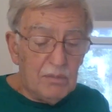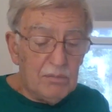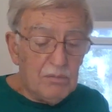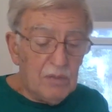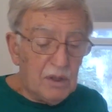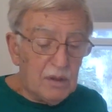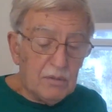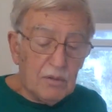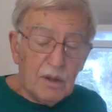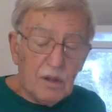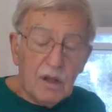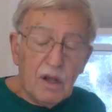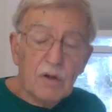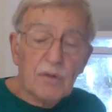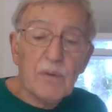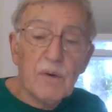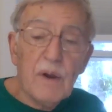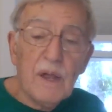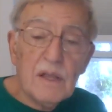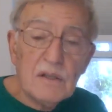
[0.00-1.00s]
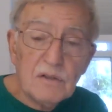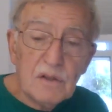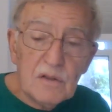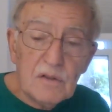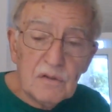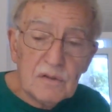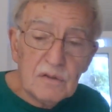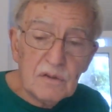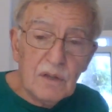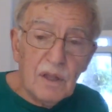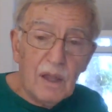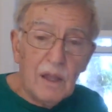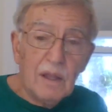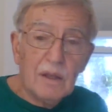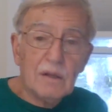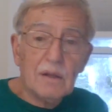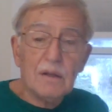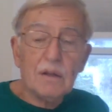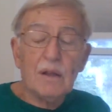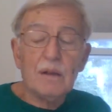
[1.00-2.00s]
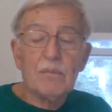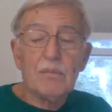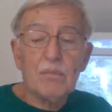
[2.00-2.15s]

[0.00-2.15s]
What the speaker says: be courageous and